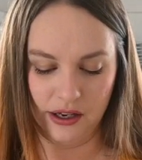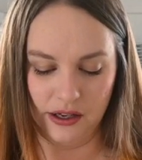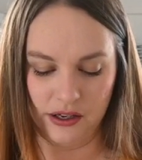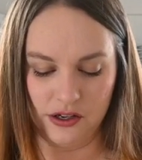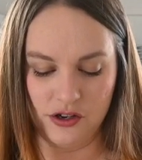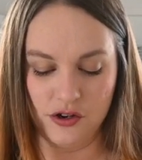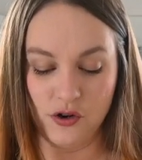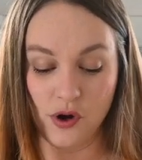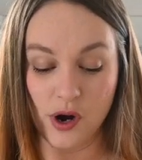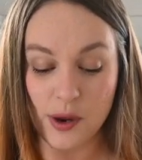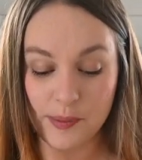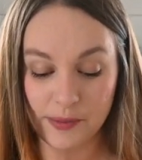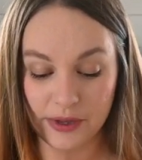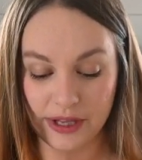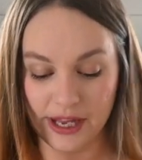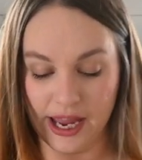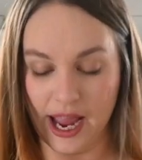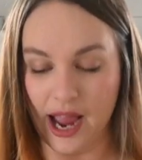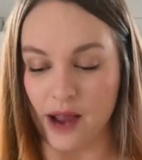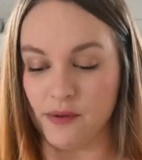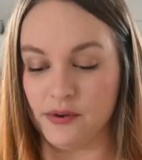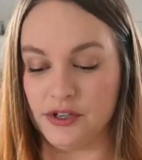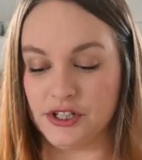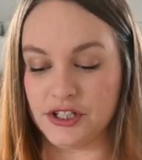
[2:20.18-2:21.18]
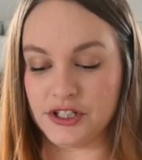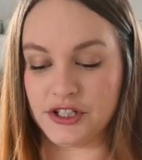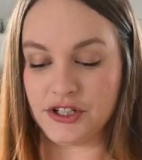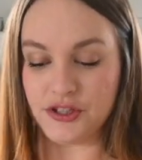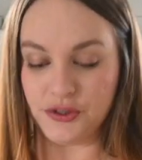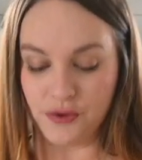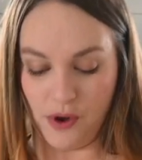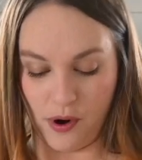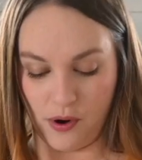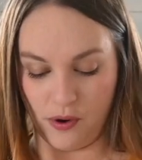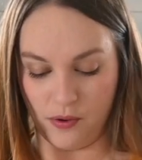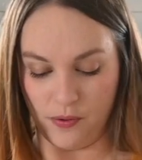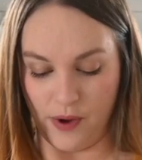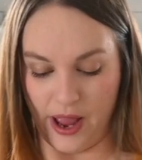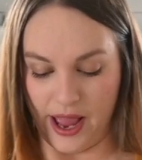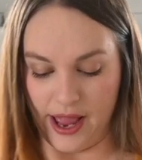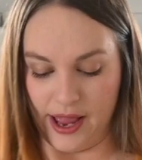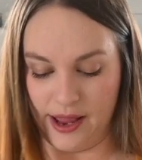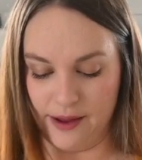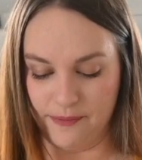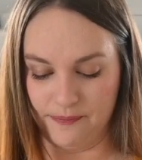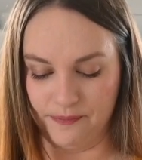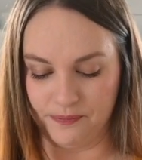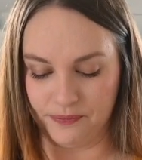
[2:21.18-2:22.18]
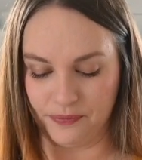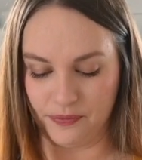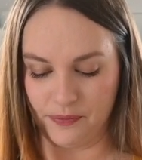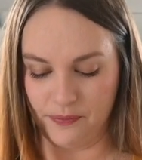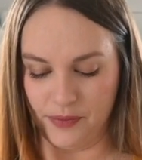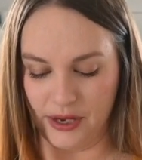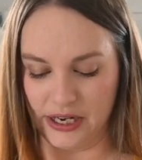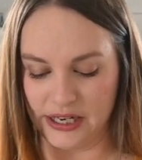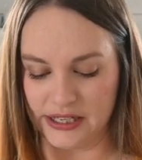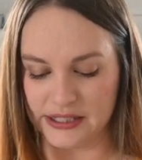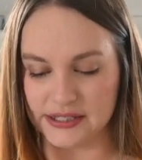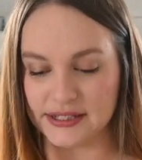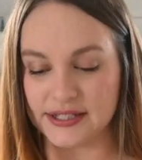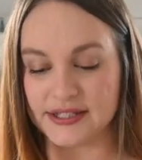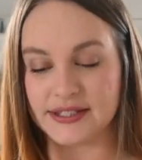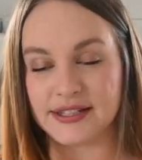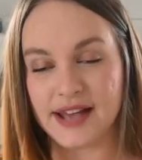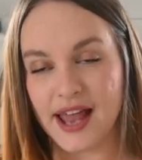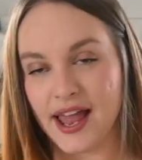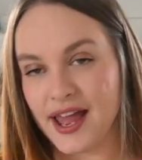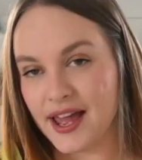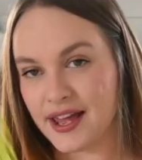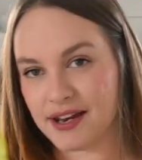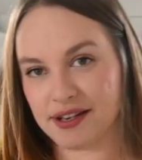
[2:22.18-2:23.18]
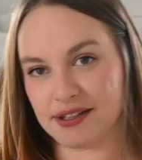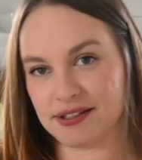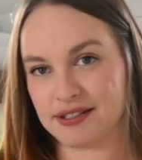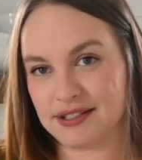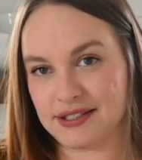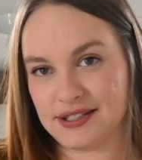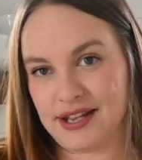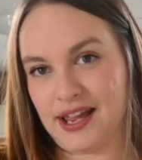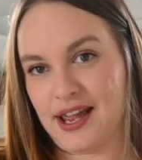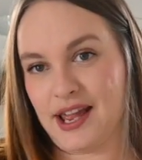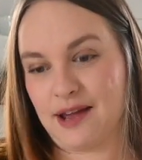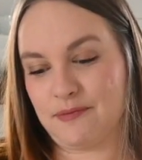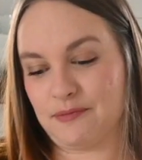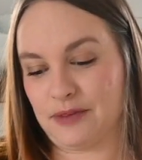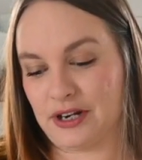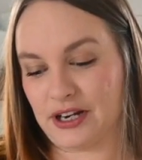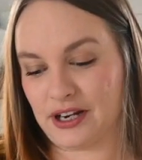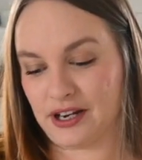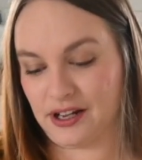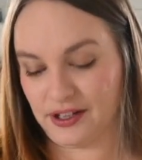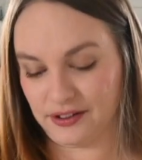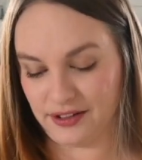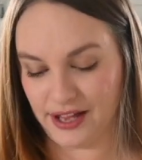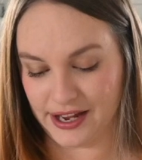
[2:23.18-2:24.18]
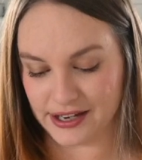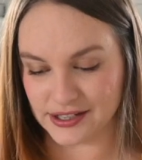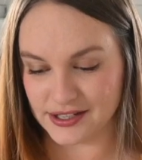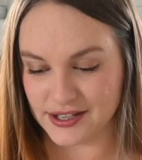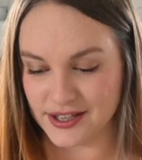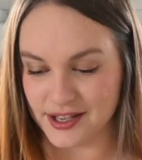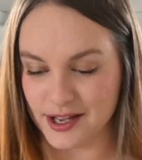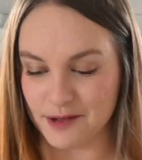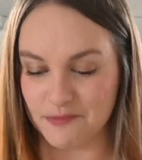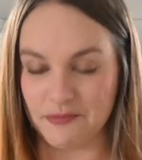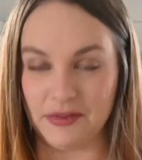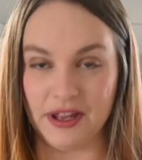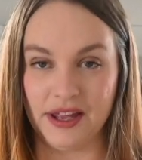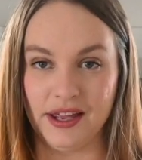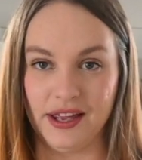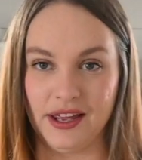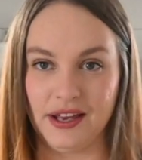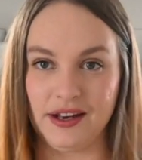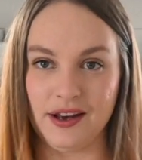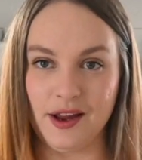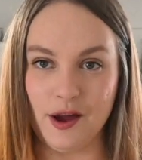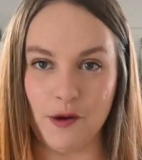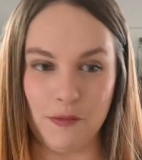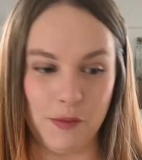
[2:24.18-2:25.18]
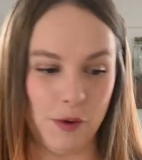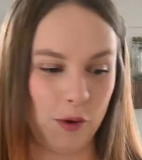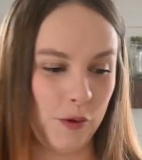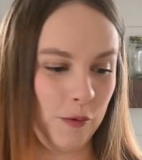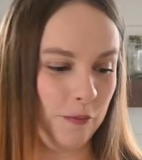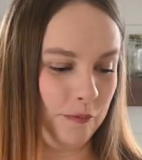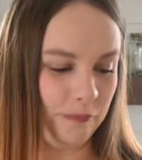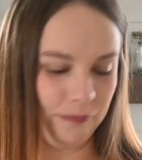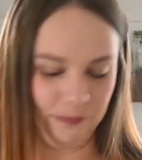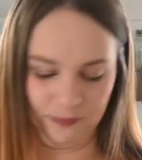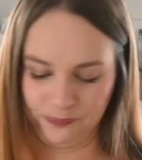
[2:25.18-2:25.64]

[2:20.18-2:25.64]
normally I would just throw away, but instead today I'm going to collect them in a bowl.